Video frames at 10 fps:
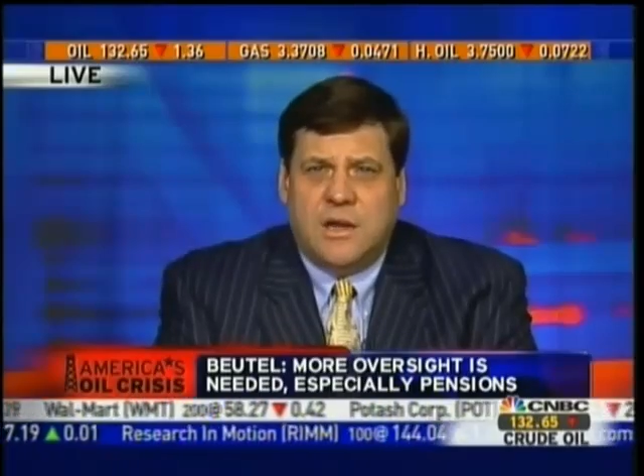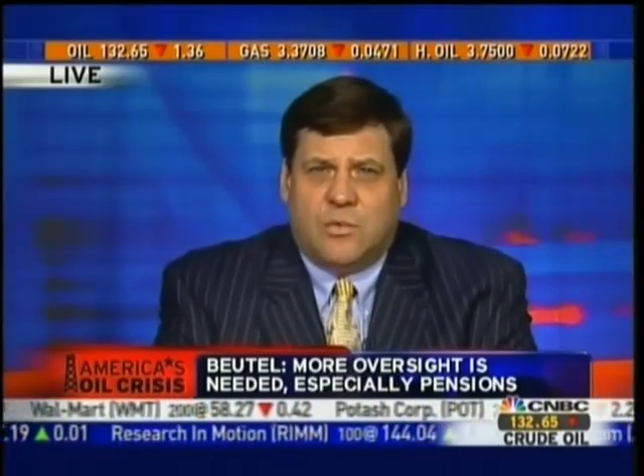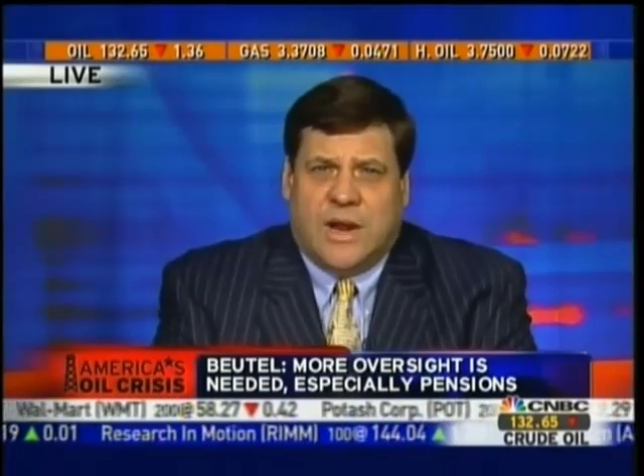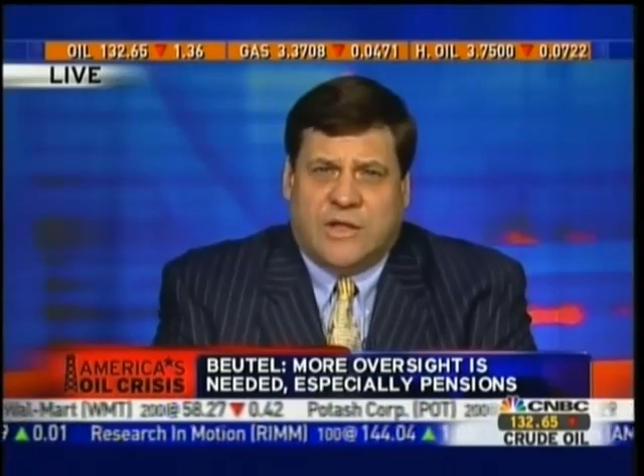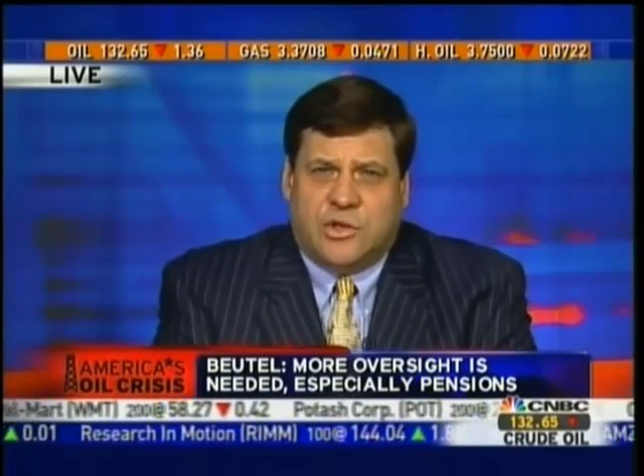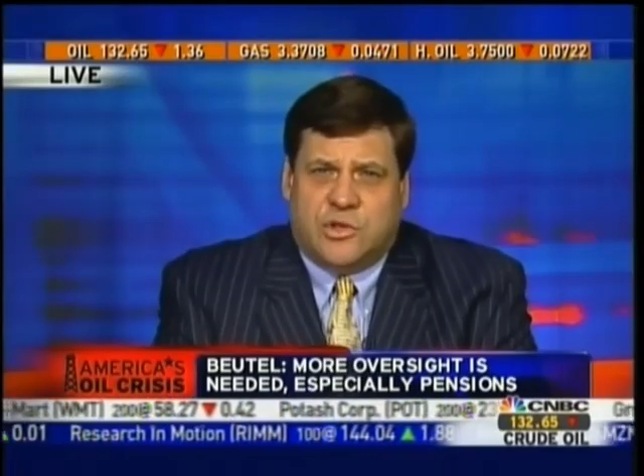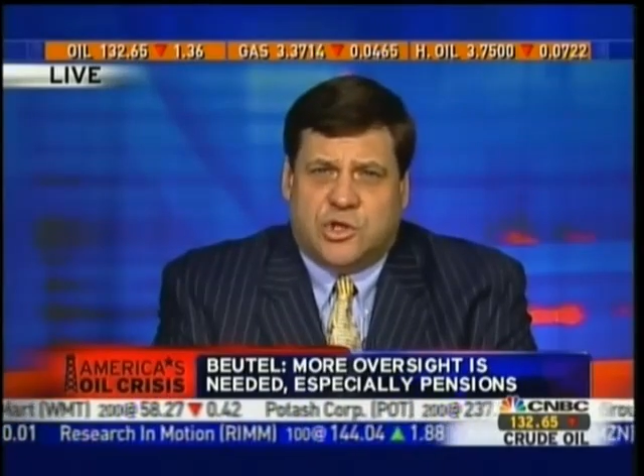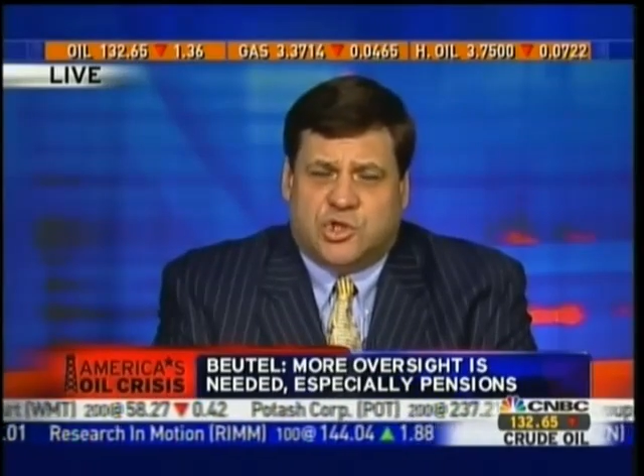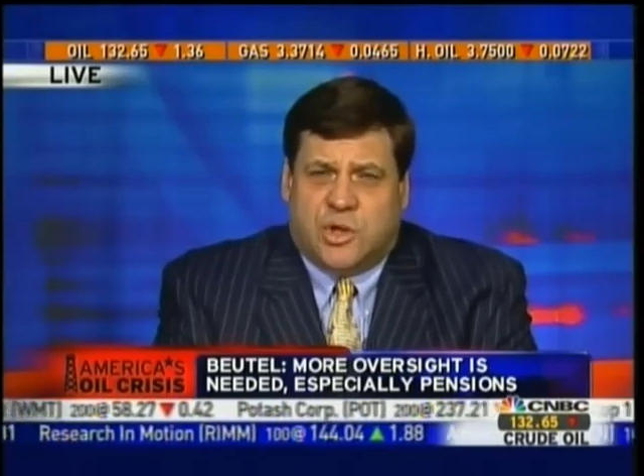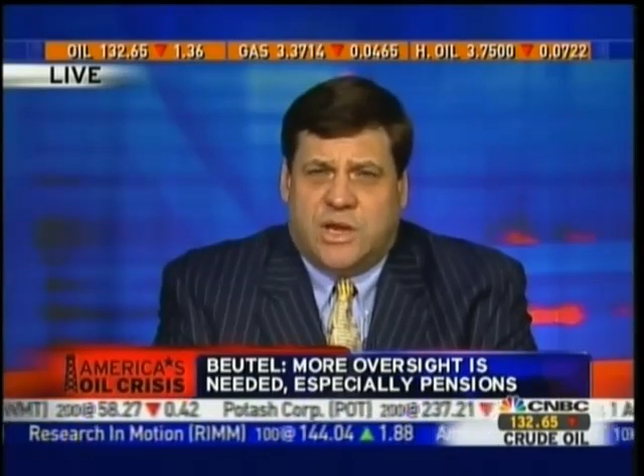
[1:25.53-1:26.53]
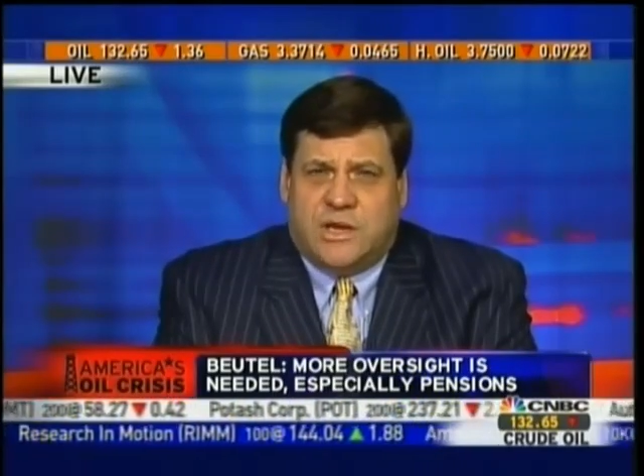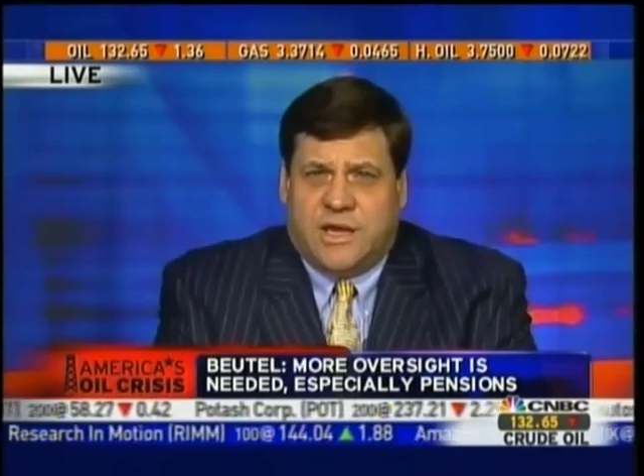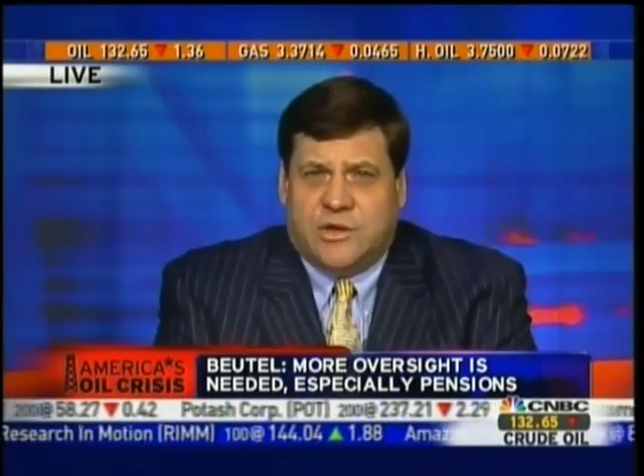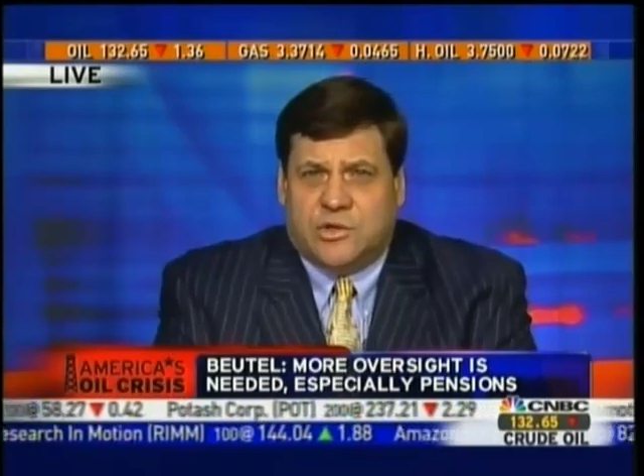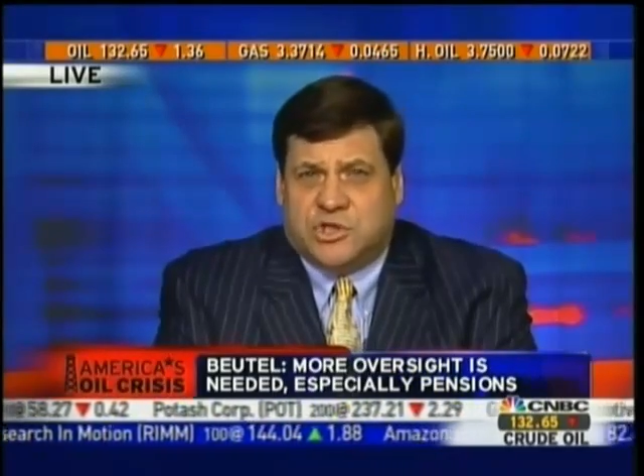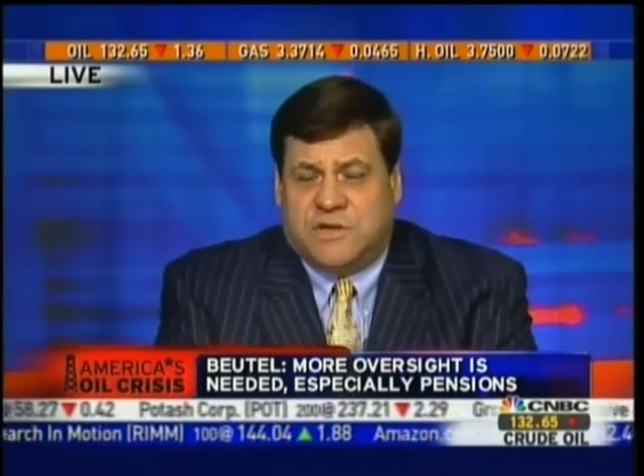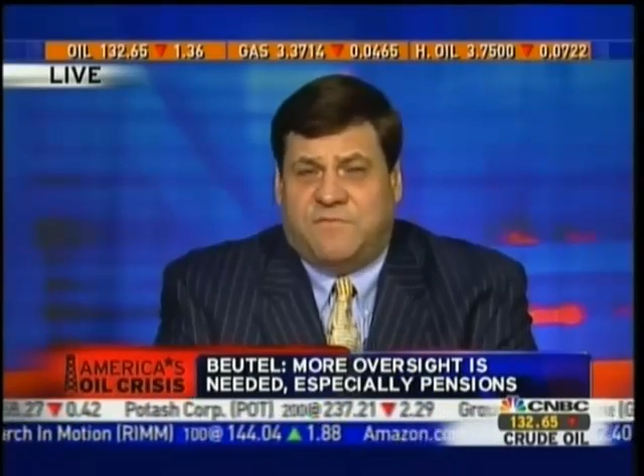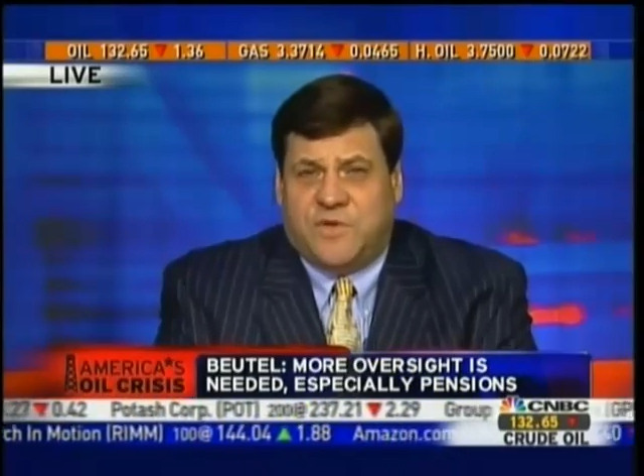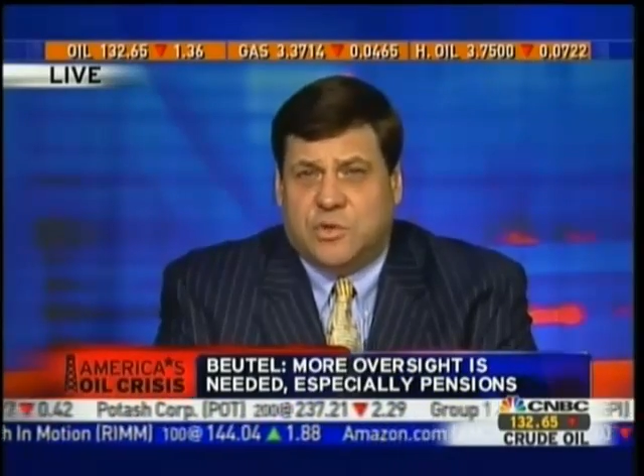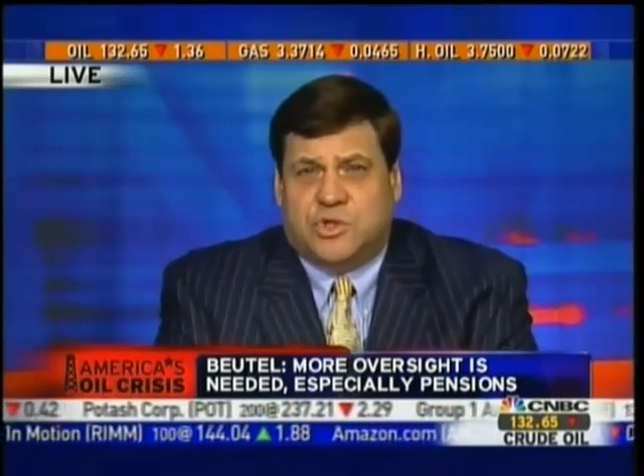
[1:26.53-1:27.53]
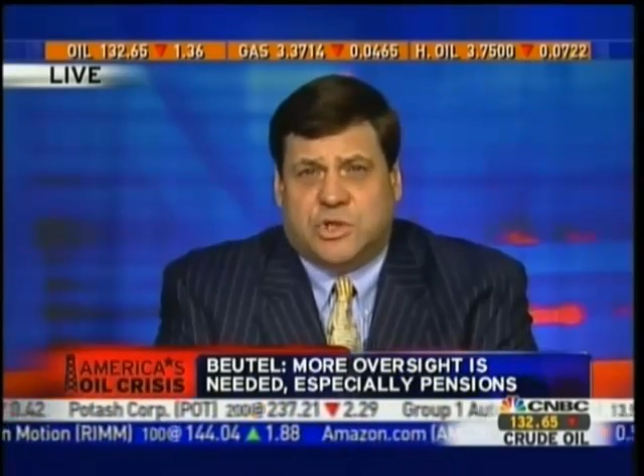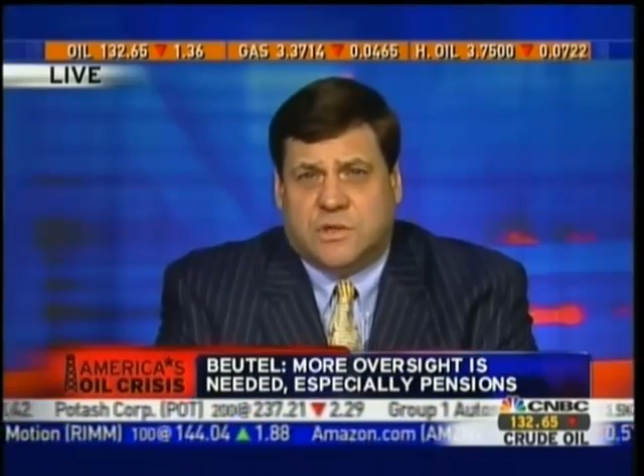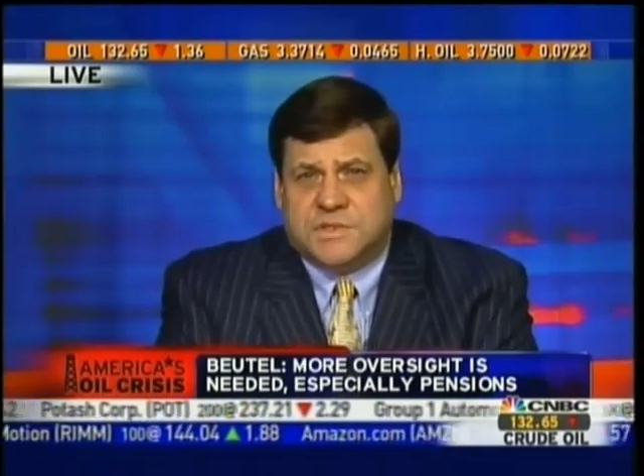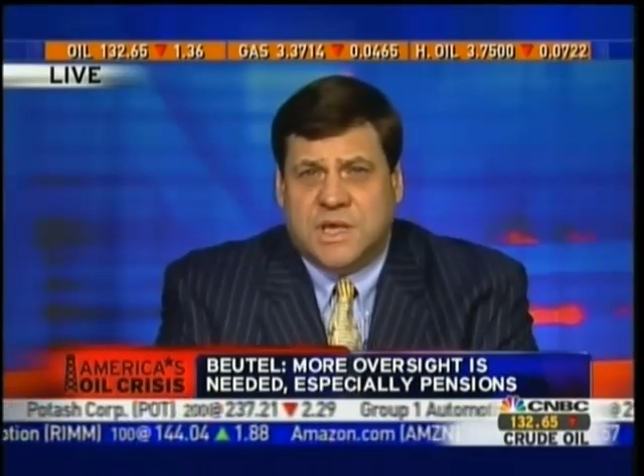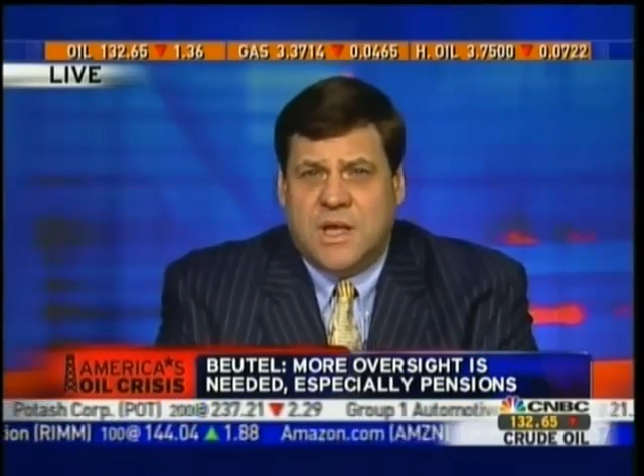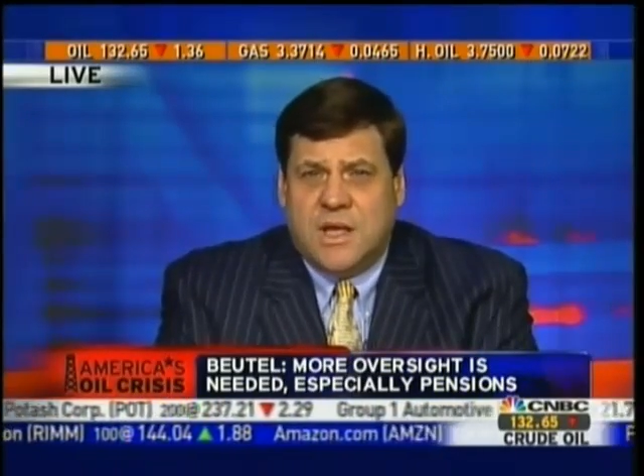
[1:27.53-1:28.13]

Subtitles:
rather than trading energy futures.